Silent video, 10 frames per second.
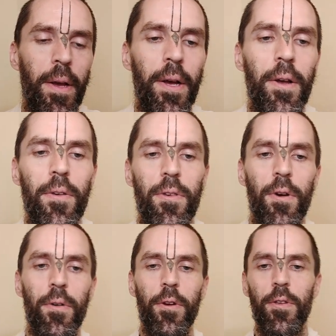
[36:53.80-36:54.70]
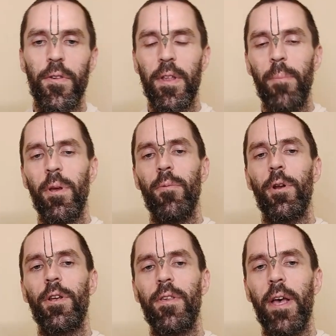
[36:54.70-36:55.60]
So there's a statement
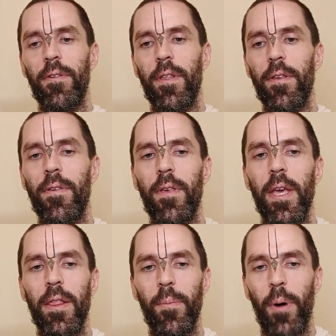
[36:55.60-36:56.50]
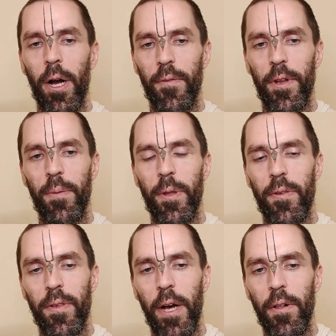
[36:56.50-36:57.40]
which says this in the Bhagavatam
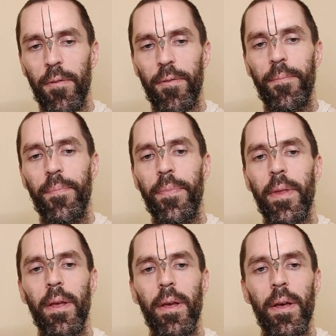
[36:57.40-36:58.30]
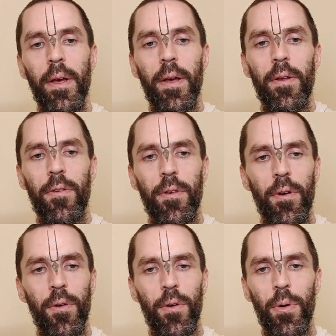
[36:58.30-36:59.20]
itself.
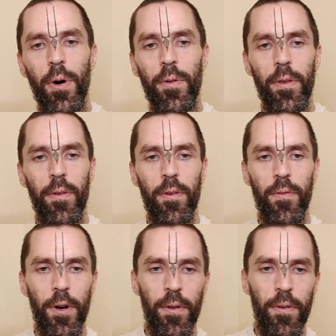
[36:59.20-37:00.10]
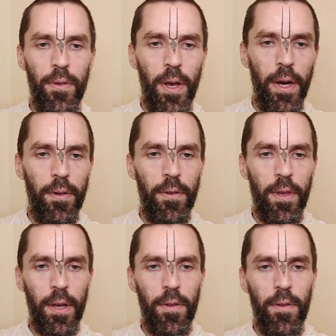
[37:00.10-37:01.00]
So, quote, this is verse
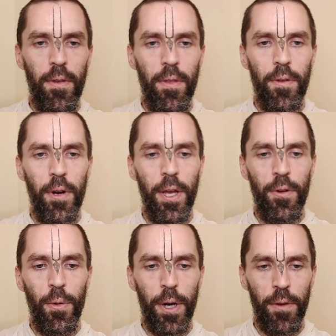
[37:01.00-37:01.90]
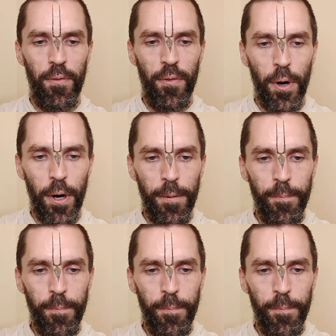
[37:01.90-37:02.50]
6.3.24.